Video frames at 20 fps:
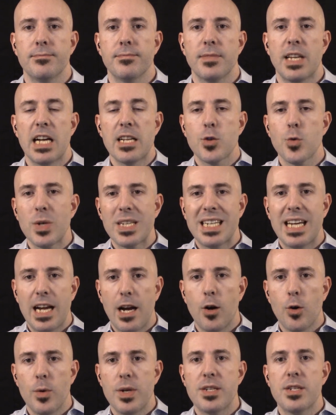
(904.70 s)
That's what
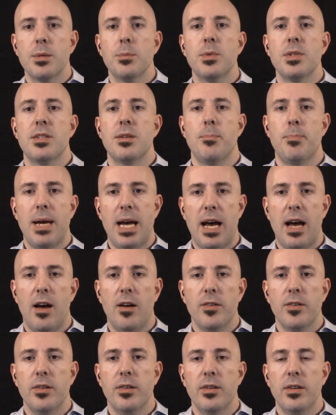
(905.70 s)
terrorism is
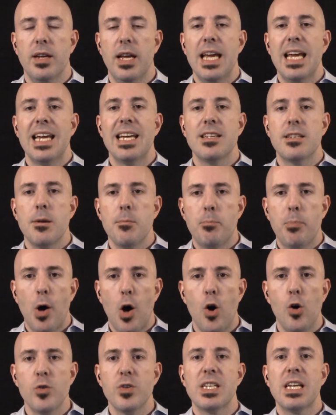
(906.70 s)
about, is
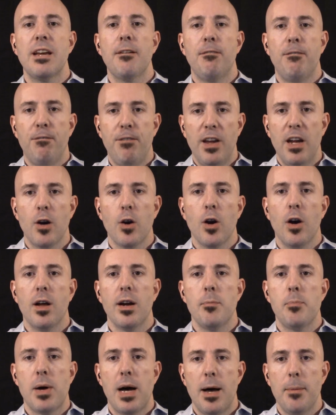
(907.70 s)
imposing fear on
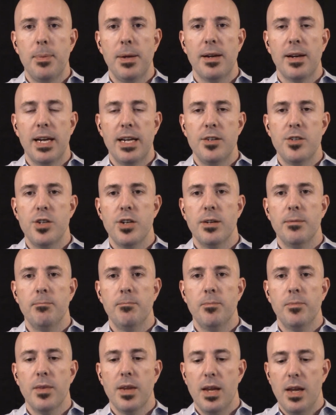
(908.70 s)
a
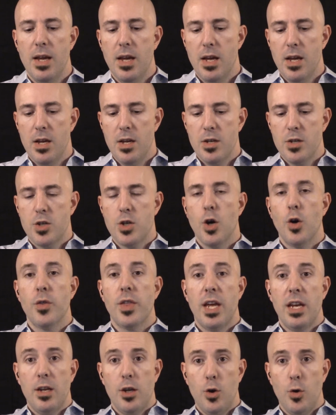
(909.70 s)
population so
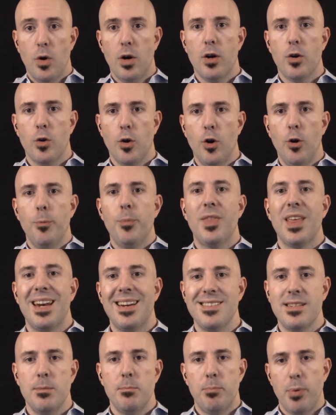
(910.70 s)
that your group that
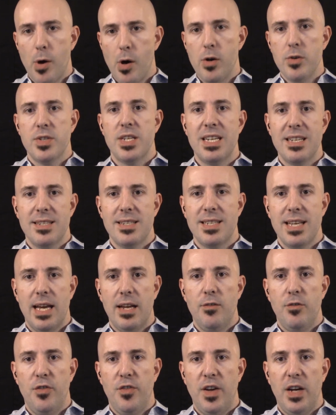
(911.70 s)
is imposing
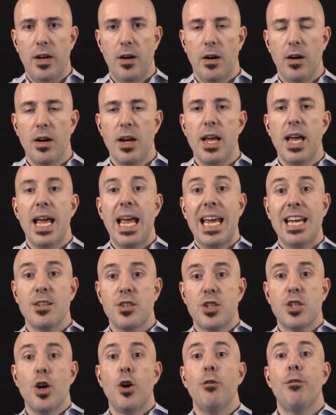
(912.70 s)
said fear
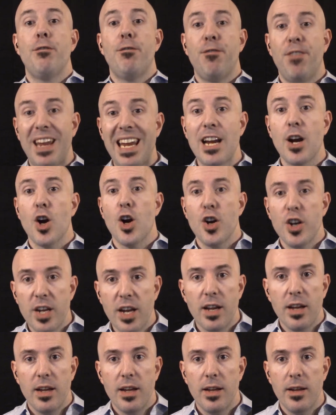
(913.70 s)
is so
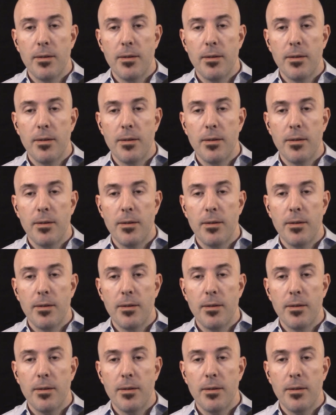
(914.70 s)
feared